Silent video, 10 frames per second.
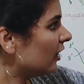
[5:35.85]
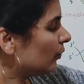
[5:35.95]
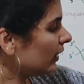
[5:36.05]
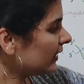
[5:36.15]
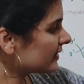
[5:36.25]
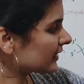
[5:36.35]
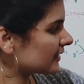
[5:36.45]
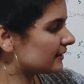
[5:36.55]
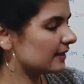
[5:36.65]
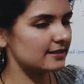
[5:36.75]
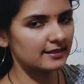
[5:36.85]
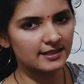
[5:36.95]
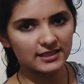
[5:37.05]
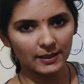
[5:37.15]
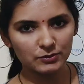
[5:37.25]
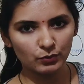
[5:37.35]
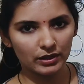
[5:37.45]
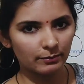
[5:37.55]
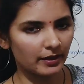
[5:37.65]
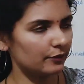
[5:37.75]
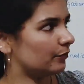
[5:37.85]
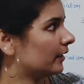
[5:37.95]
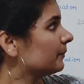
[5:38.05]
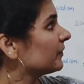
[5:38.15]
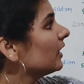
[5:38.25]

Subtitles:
We'll discuss these three steps one by one.